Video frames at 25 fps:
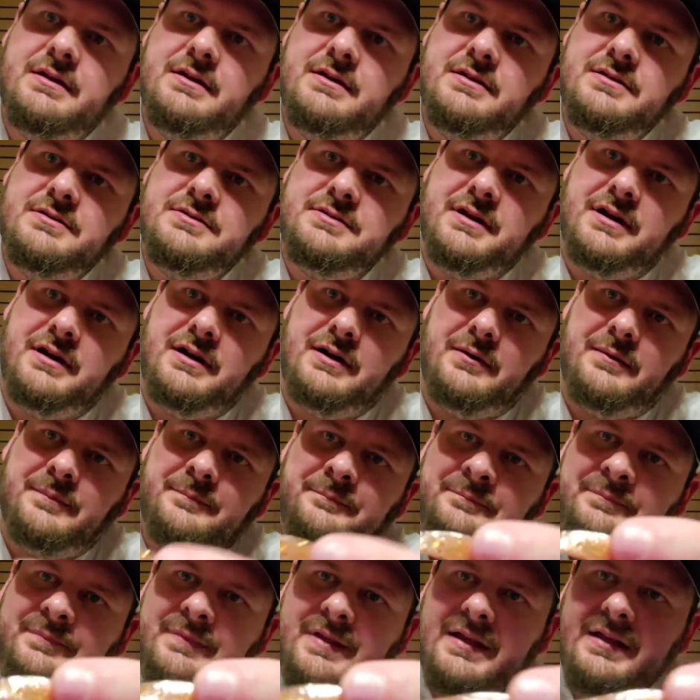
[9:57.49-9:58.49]
So
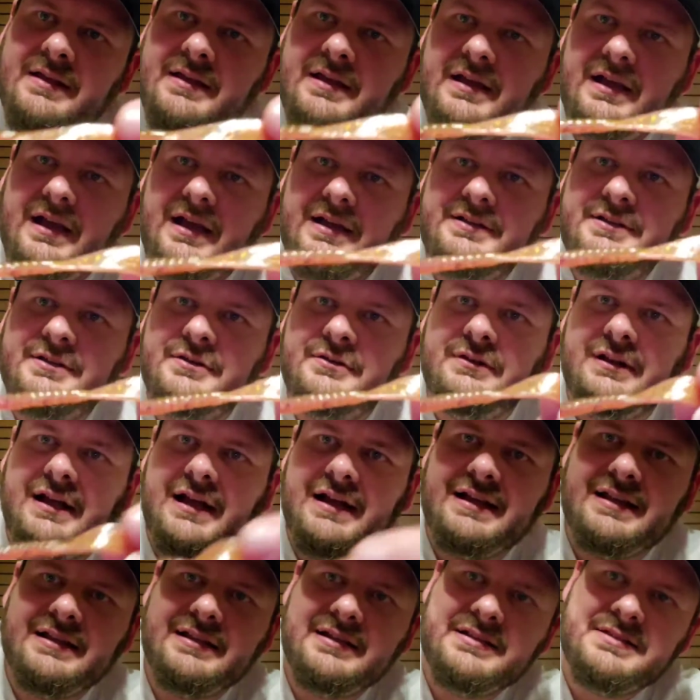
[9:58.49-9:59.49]
I do like it.